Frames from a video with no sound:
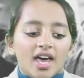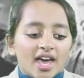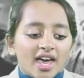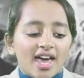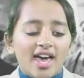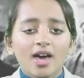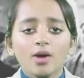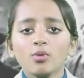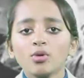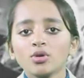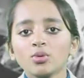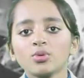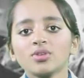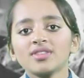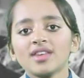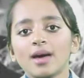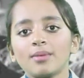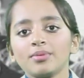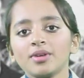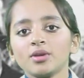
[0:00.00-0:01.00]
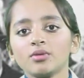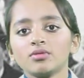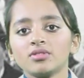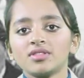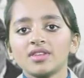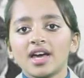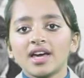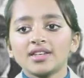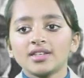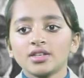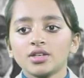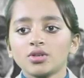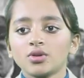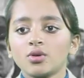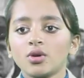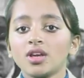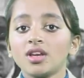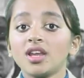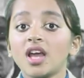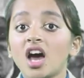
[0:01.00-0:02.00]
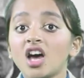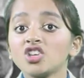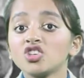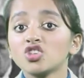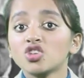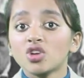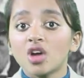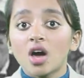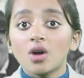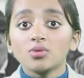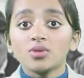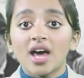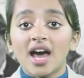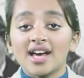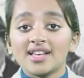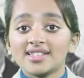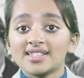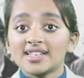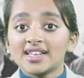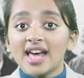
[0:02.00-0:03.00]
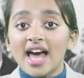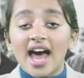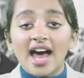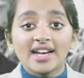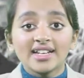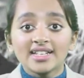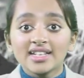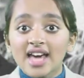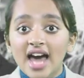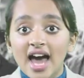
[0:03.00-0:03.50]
Here what was happening was that, a large crowd had